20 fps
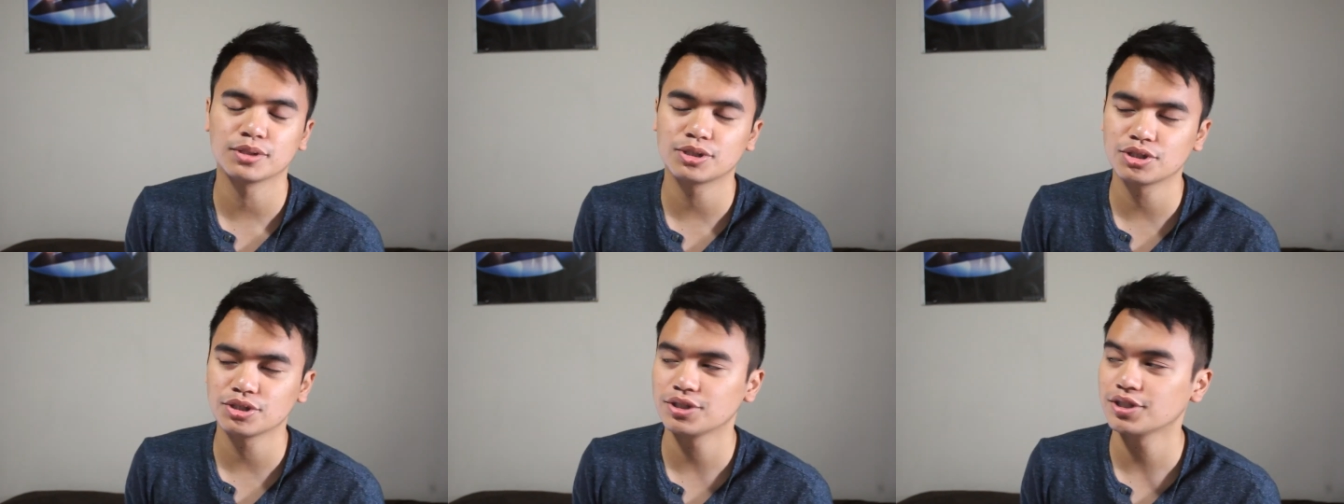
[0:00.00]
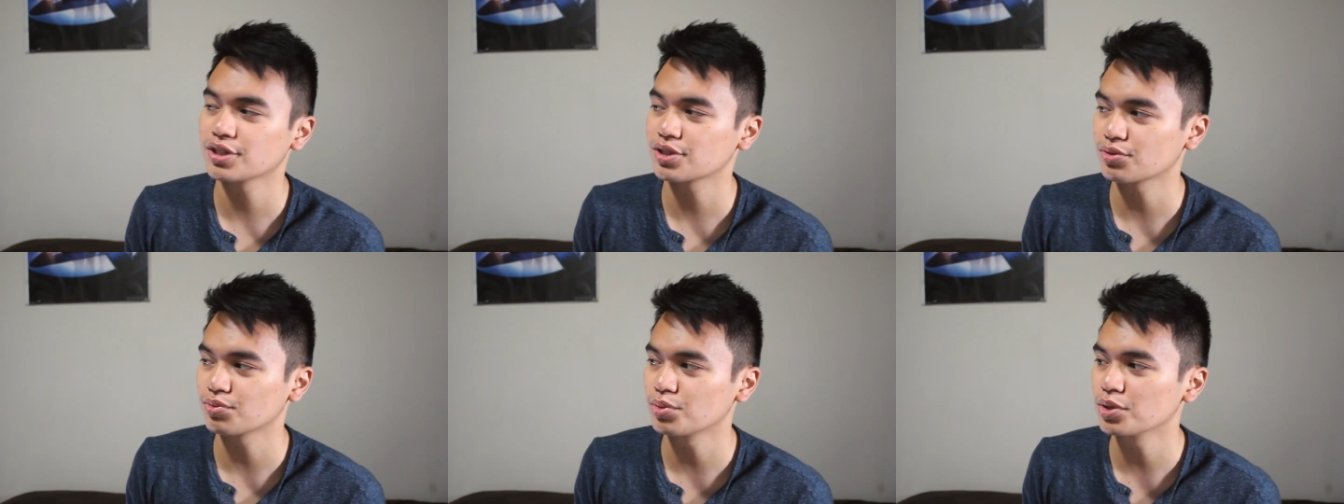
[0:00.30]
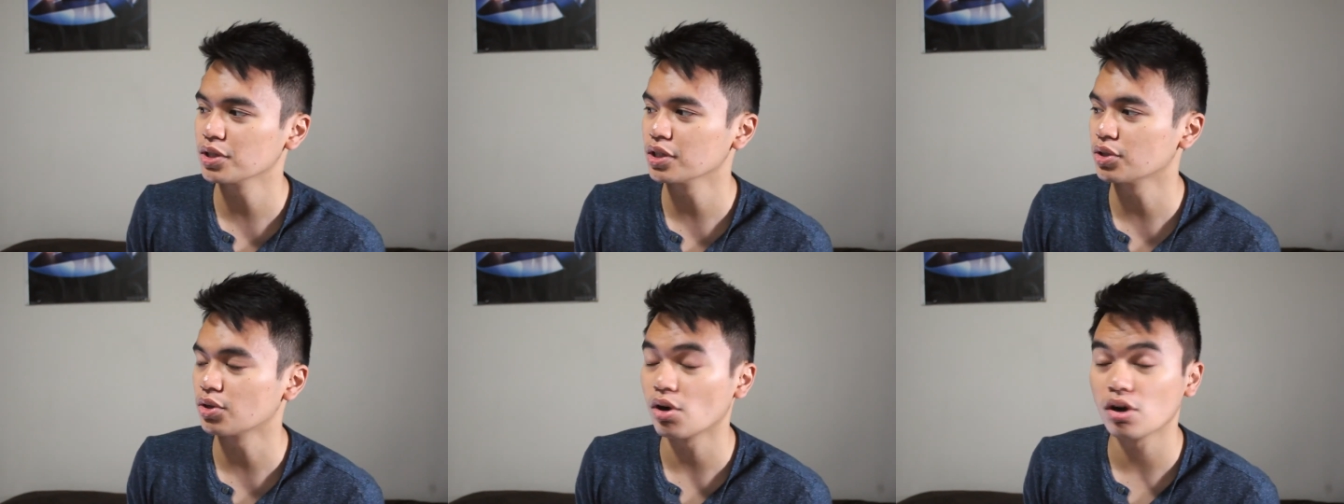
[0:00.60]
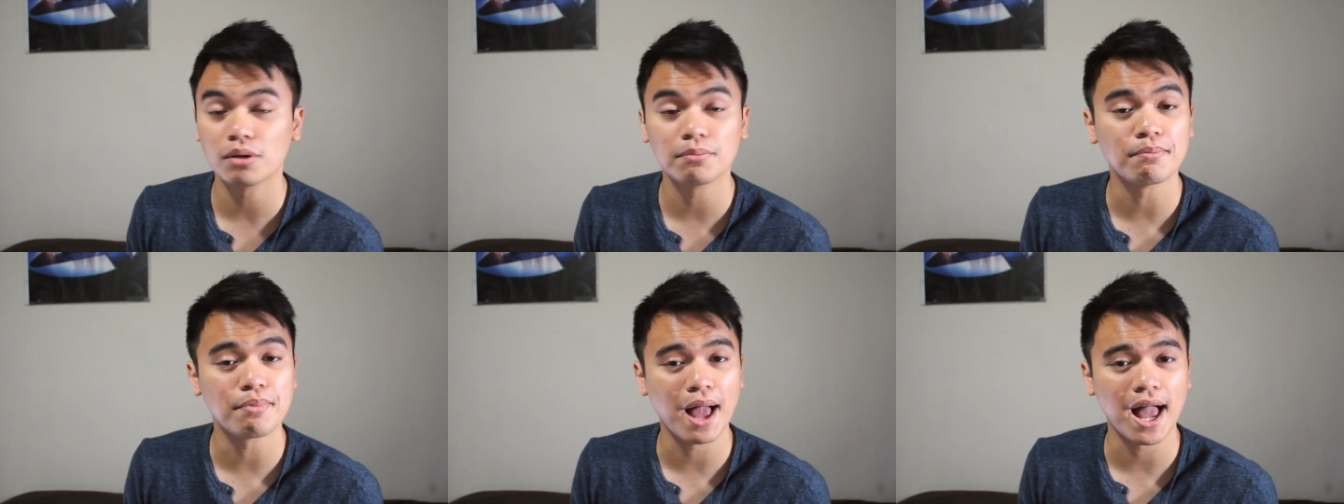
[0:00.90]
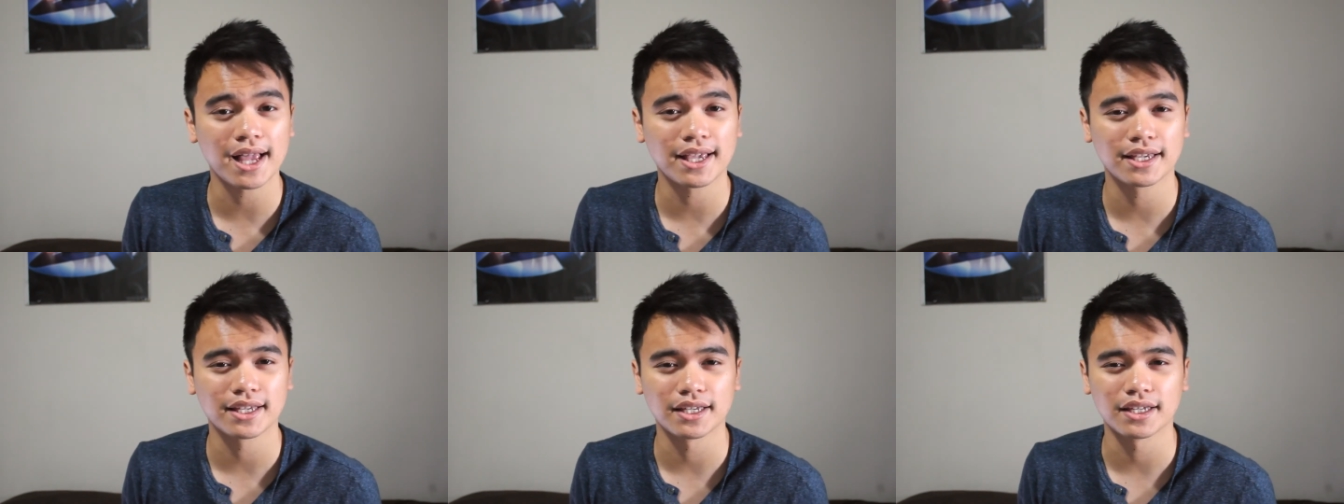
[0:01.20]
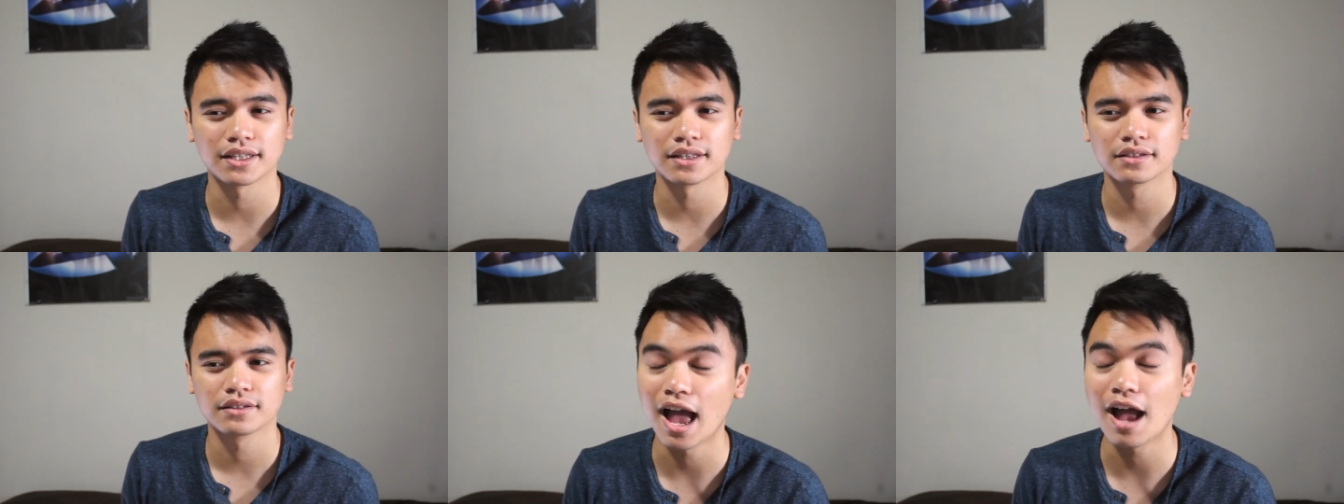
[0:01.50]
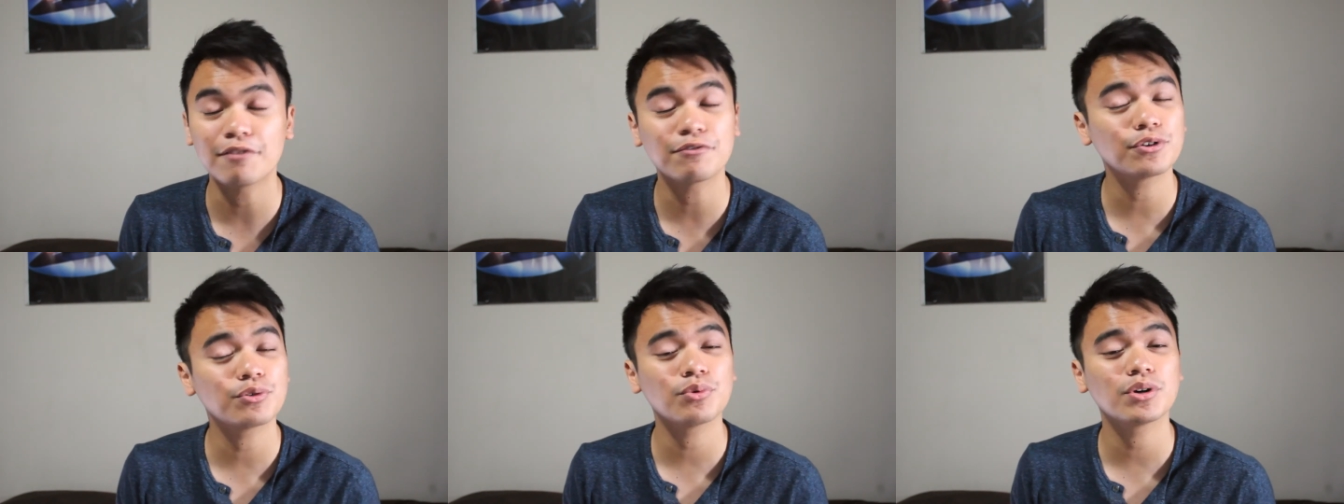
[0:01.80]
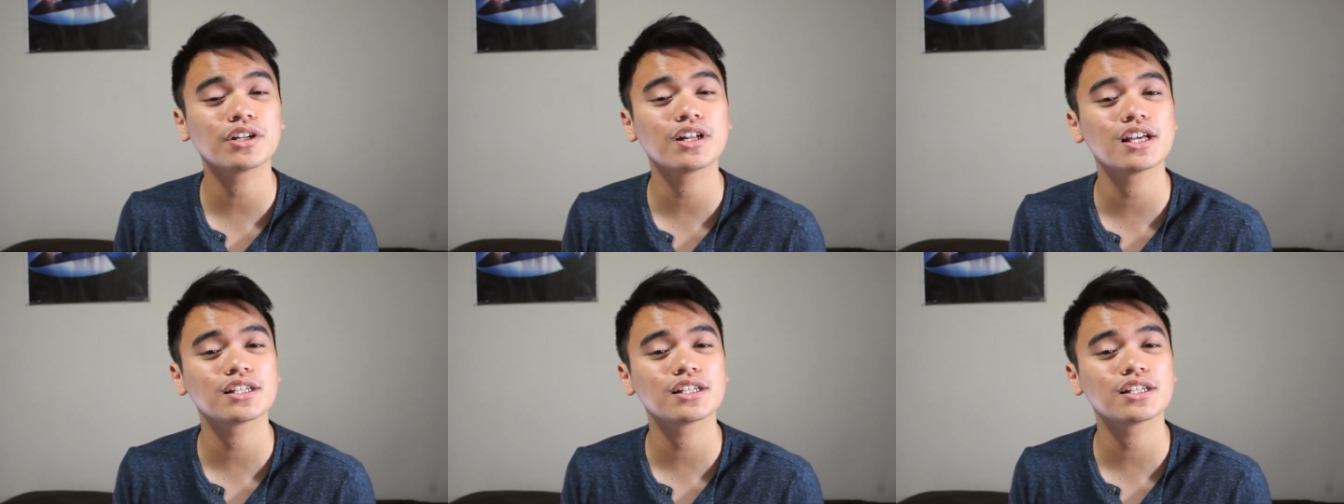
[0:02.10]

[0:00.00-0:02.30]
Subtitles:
To just reel it all back in. Everyone